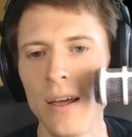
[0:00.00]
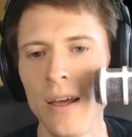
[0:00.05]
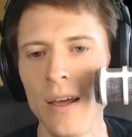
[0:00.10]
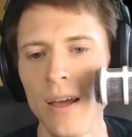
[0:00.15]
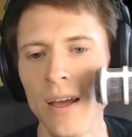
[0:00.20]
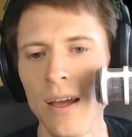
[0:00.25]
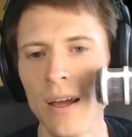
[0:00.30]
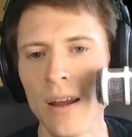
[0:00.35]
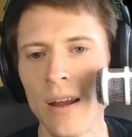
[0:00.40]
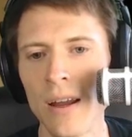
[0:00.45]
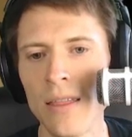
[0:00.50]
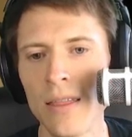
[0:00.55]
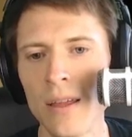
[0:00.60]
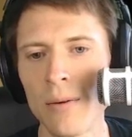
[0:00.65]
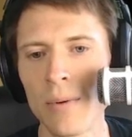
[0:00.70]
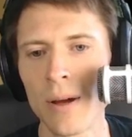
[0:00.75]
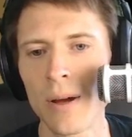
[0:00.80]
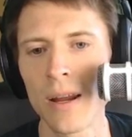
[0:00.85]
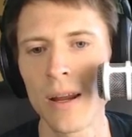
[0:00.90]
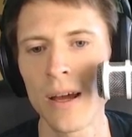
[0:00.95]
And I
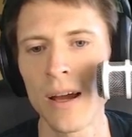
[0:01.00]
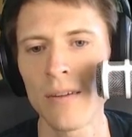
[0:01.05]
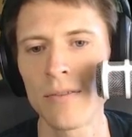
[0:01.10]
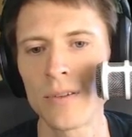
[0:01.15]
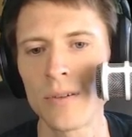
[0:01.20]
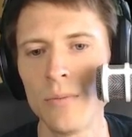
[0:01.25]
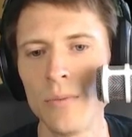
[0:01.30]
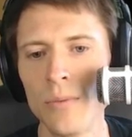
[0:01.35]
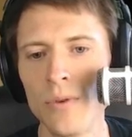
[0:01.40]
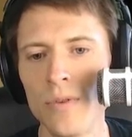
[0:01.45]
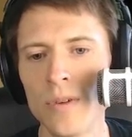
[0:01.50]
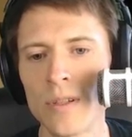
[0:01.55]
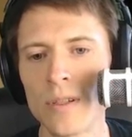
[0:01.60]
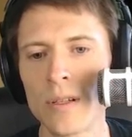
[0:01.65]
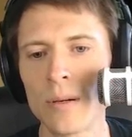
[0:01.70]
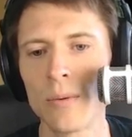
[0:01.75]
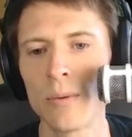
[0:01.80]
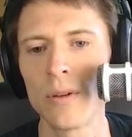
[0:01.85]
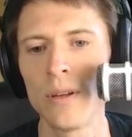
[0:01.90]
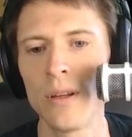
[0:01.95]
think we're going to have to move it
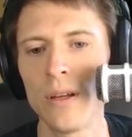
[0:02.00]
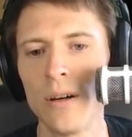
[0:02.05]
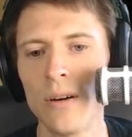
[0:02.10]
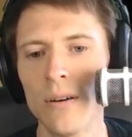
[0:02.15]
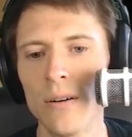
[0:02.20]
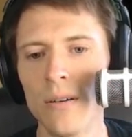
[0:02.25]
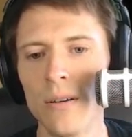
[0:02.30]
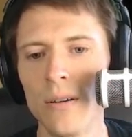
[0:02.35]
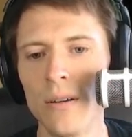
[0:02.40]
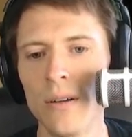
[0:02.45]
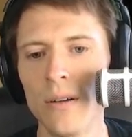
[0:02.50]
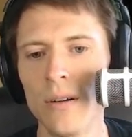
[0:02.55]
somewhere legal.